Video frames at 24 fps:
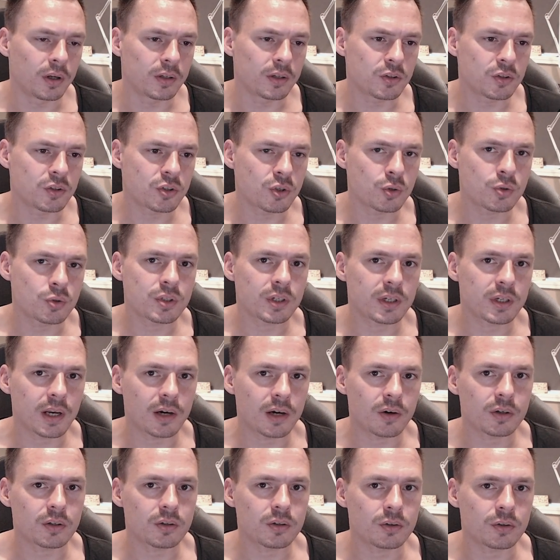use the
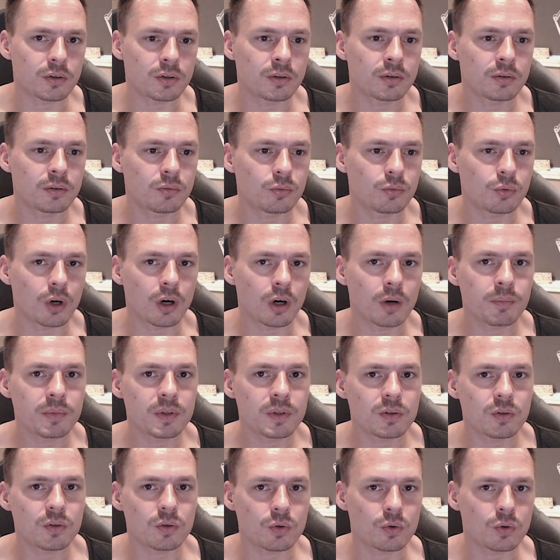character ROM
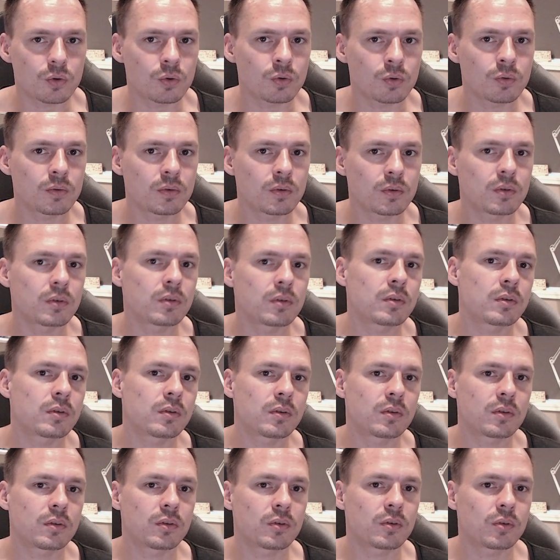to
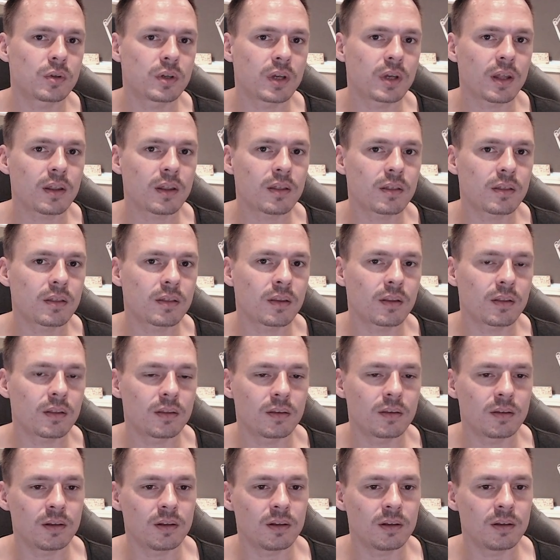get
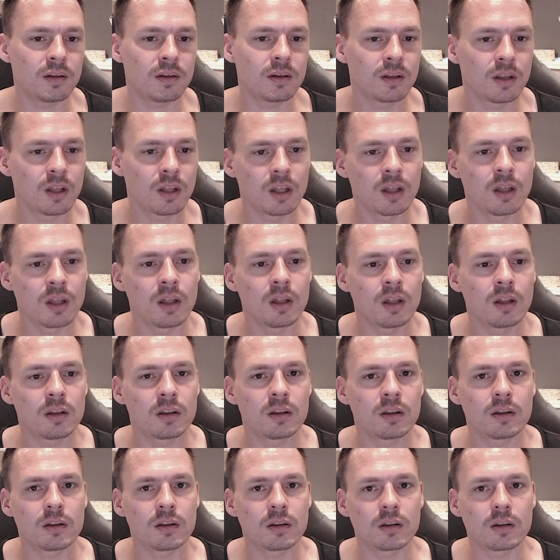the
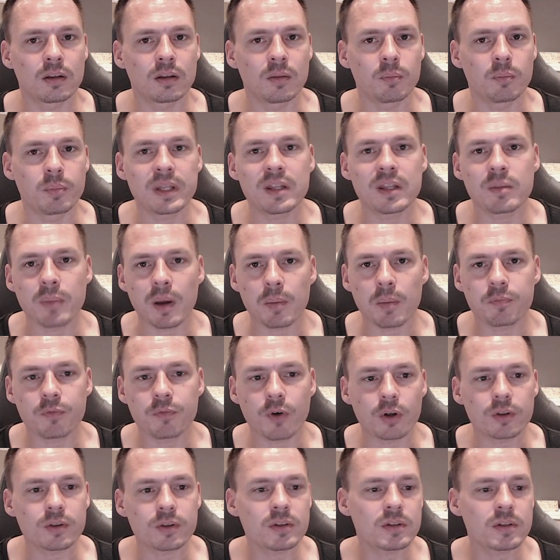bitmap
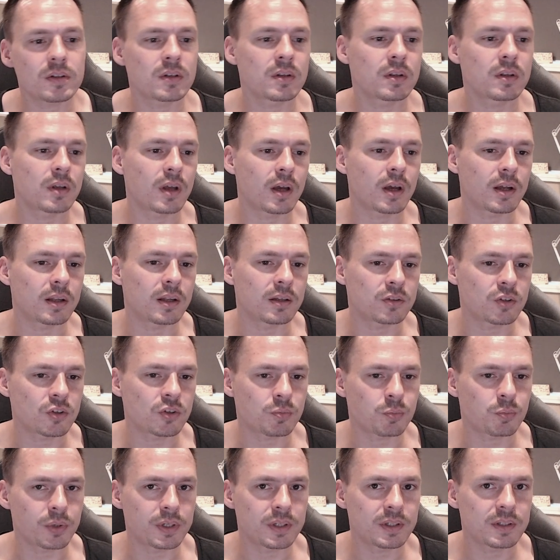font and
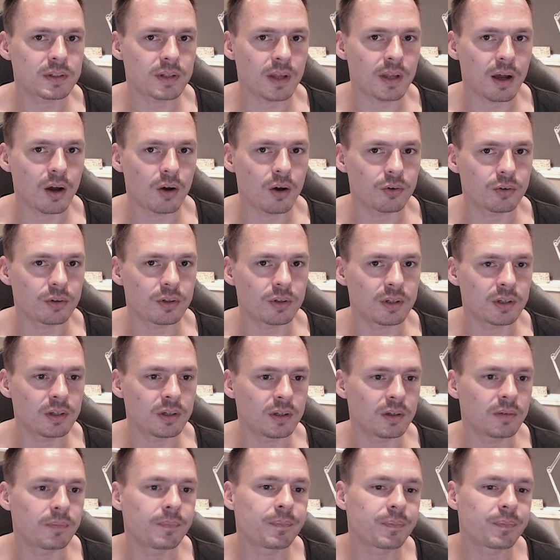just print that on
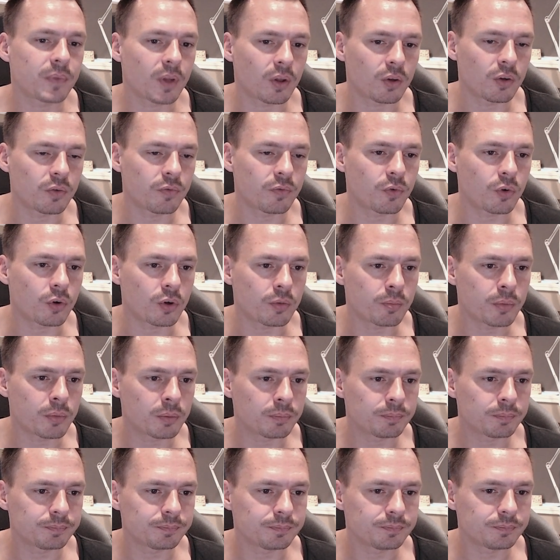the form
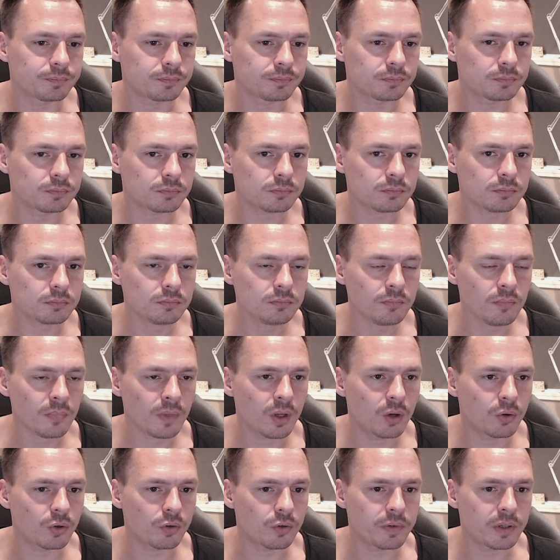
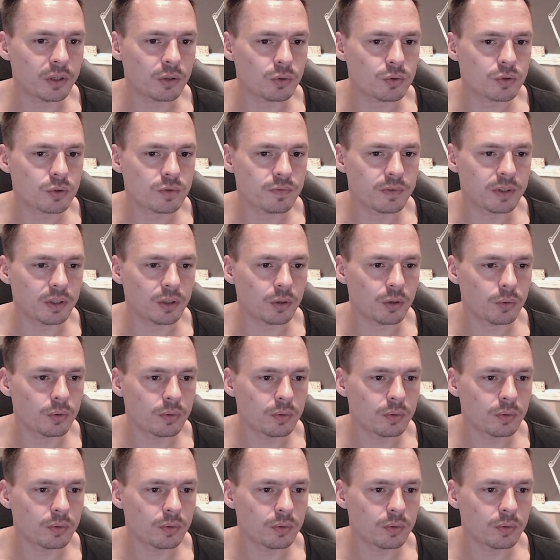on the Windows window.